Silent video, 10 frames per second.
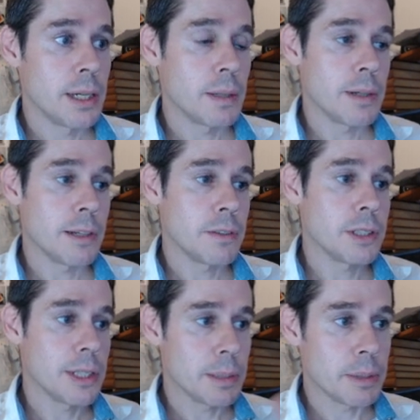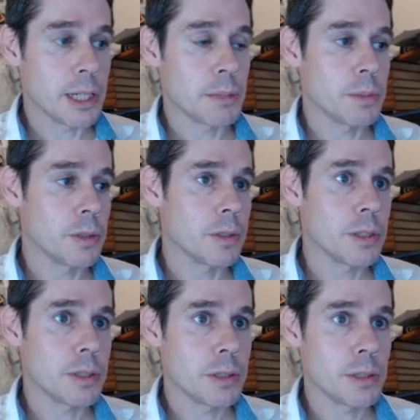and we'll have to set up the output
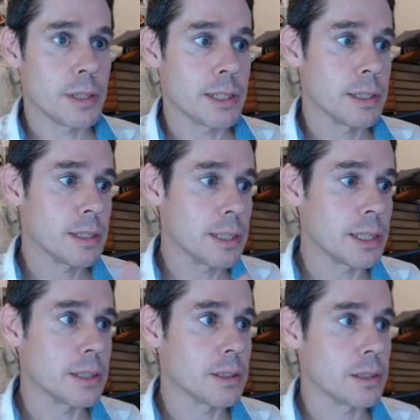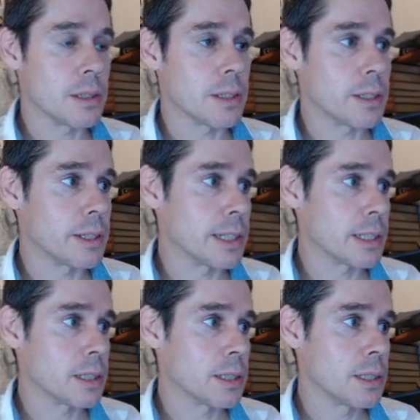orders and the styles to look
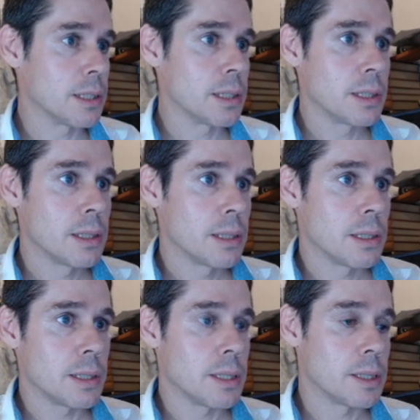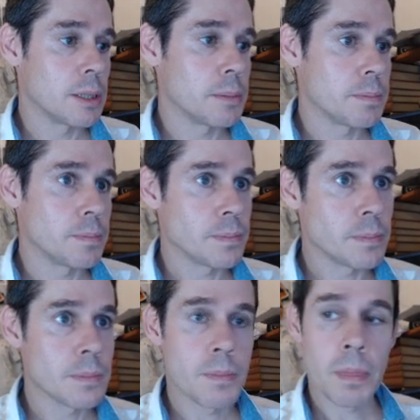correct. Maybe
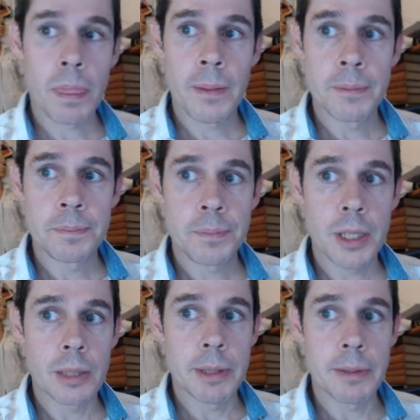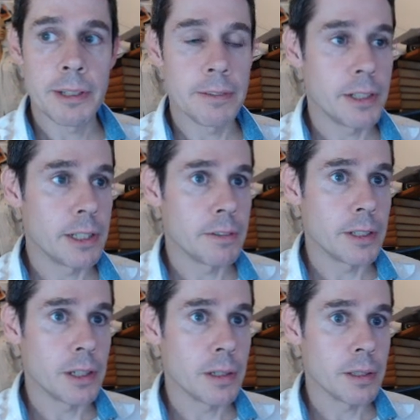give it a
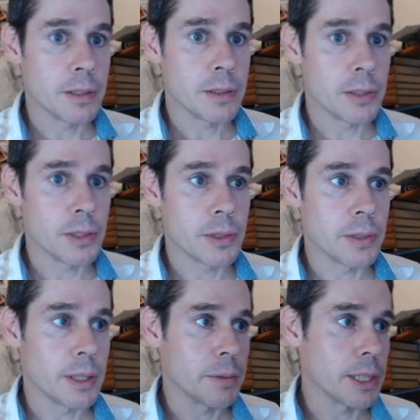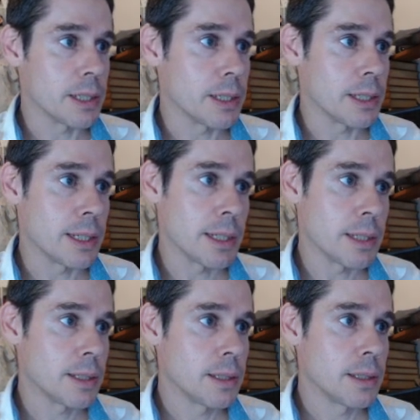different look so that we can then
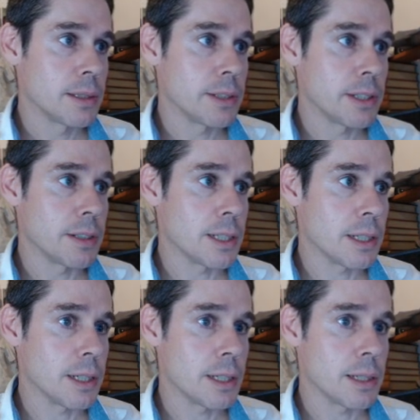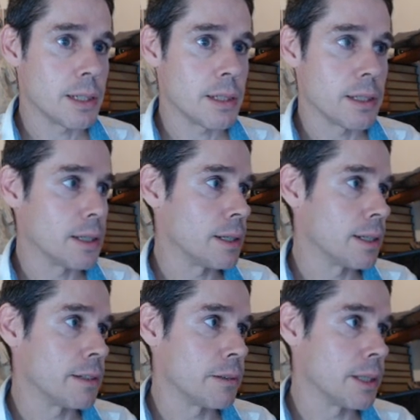add, say, right click,
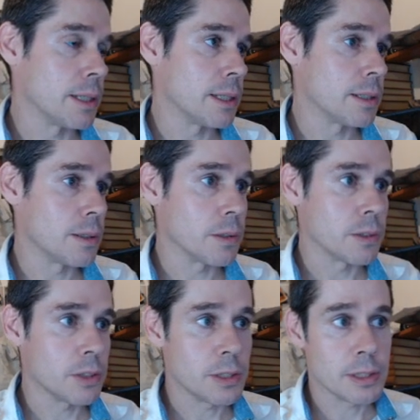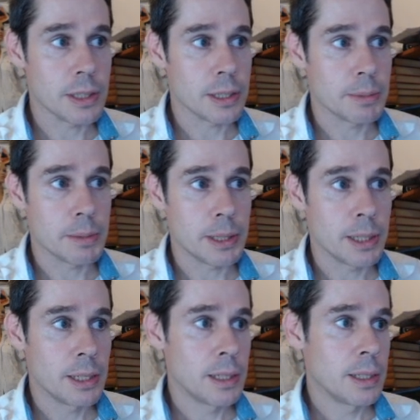if we're in this Northern City side, maybe
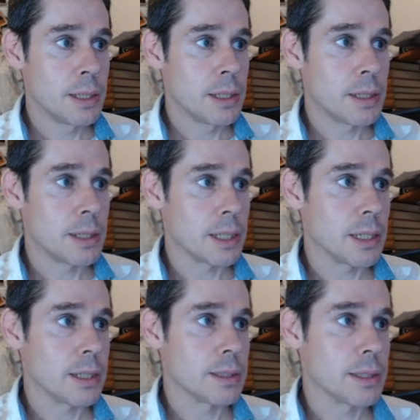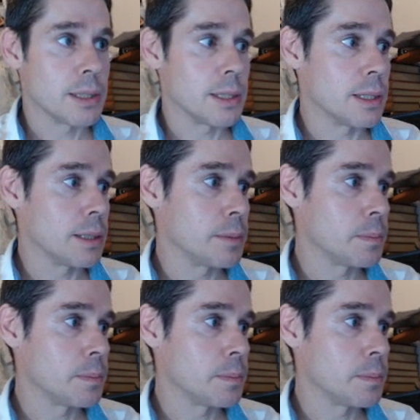right click and say